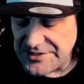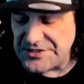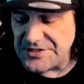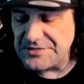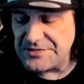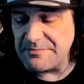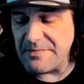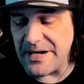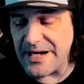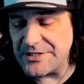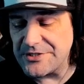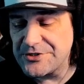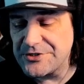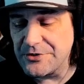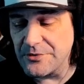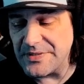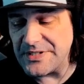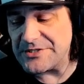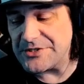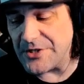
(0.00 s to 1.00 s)
is my
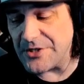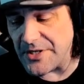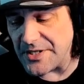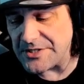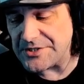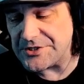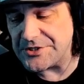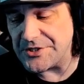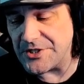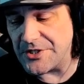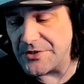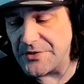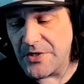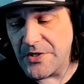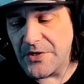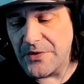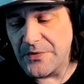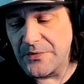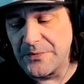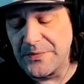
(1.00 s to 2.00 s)
joint talk show
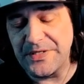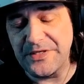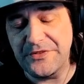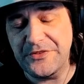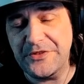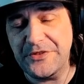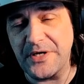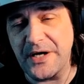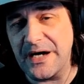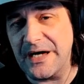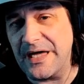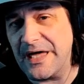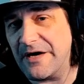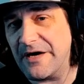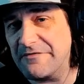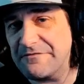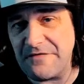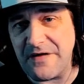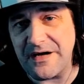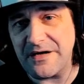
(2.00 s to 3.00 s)
with
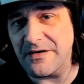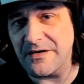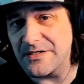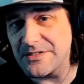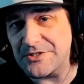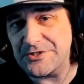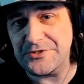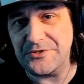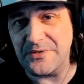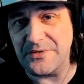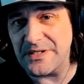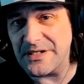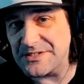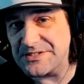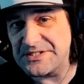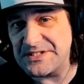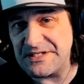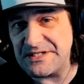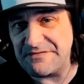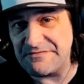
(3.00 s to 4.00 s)
Hellfire underscore
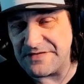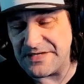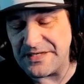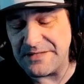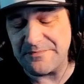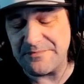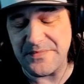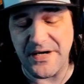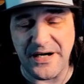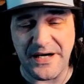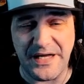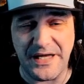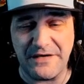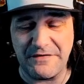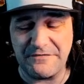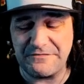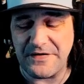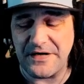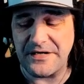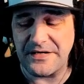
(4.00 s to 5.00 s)
LTV.
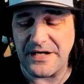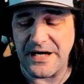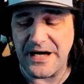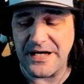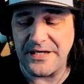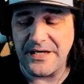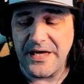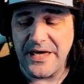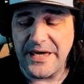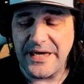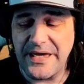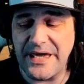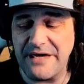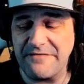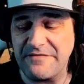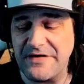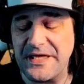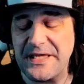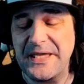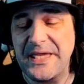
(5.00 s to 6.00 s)
Hellfire and I
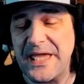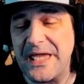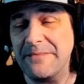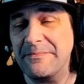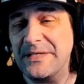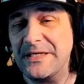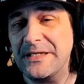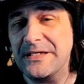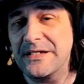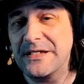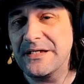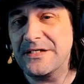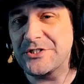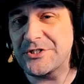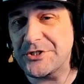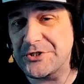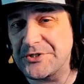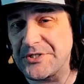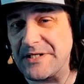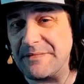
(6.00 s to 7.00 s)
have a gaming
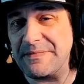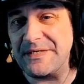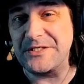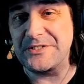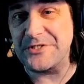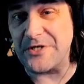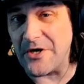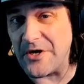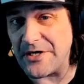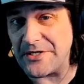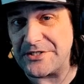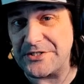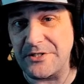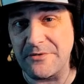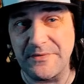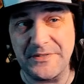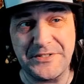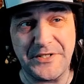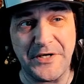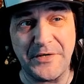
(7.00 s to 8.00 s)
streaming talk show where
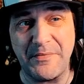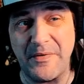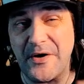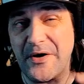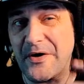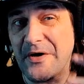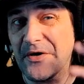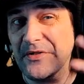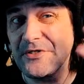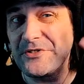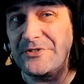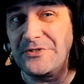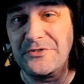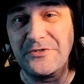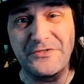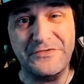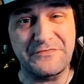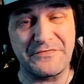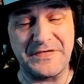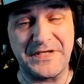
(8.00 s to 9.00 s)
we talk about all the
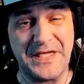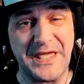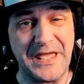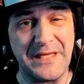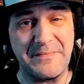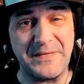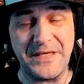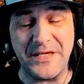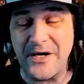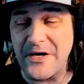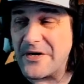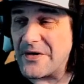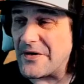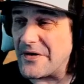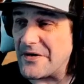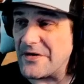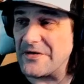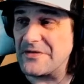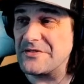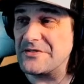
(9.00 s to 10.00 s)
news for gaming,
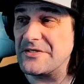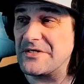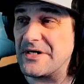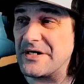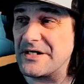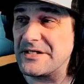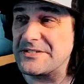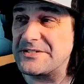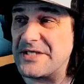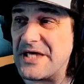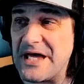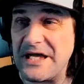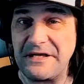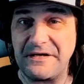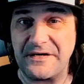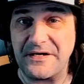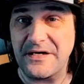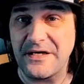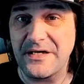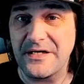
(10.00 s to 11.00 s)
all the
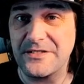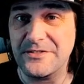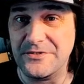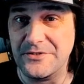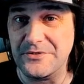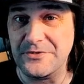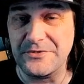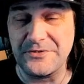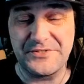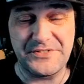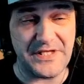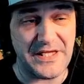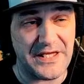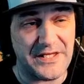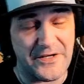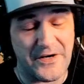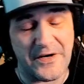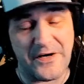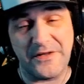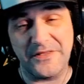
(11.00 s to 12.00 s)
tech news,
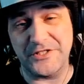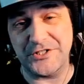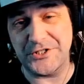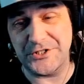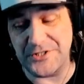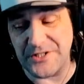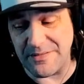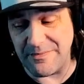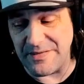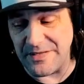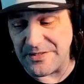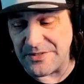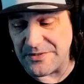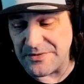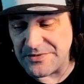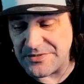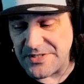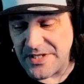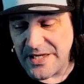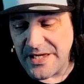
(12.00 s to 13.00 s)
and all the streaming
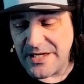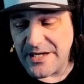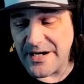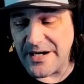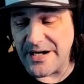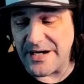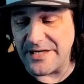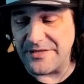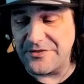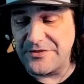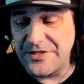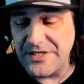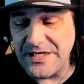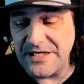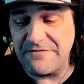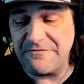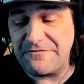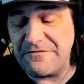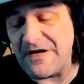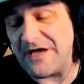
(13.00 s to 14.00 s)
news.
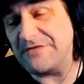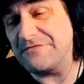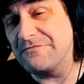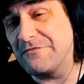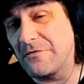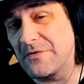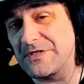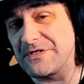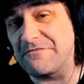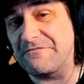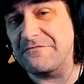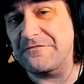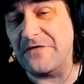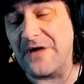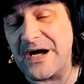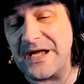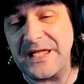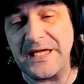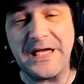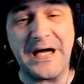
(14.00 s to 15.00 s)
Then fast forward to
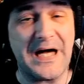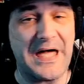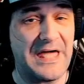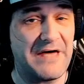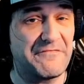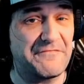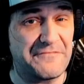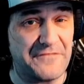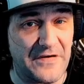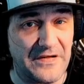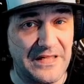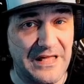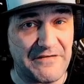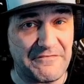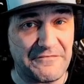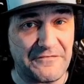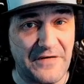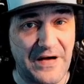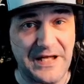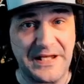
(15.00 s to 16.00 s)
Friday, I have Fallout
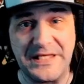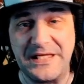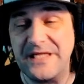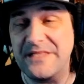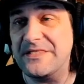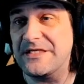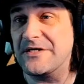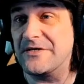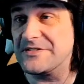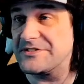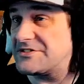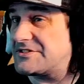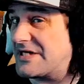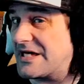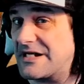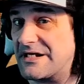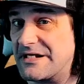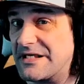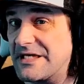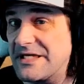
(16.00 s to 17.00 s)
Friday, and then on
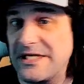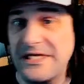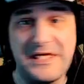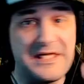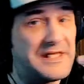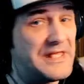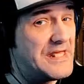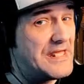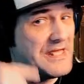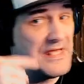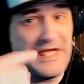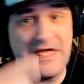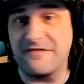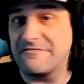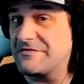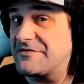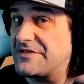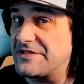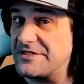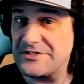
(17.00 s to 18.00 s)
Saturday again,
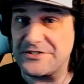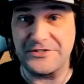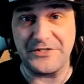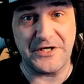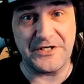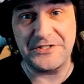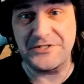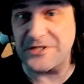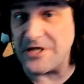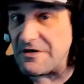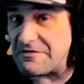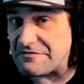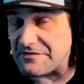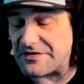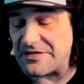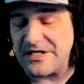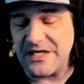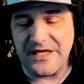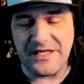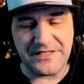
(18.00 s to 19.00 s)
everything starts over.
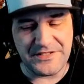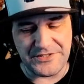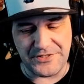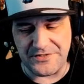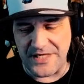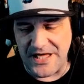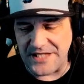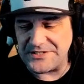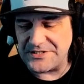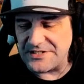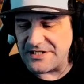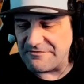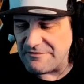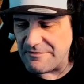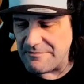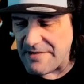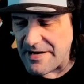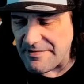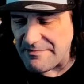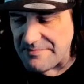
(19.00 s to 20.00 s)
So that's enough
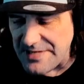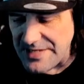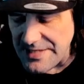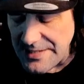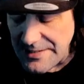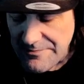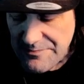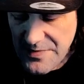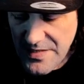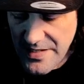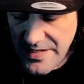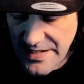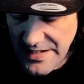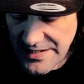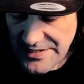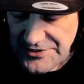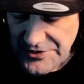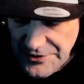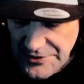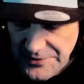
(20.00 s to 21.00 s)
about me.
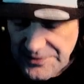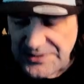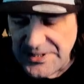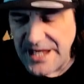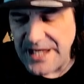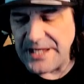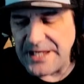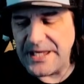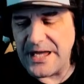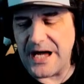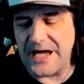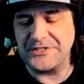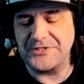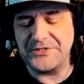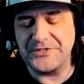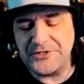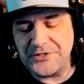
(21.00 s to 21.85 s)
Today, guys,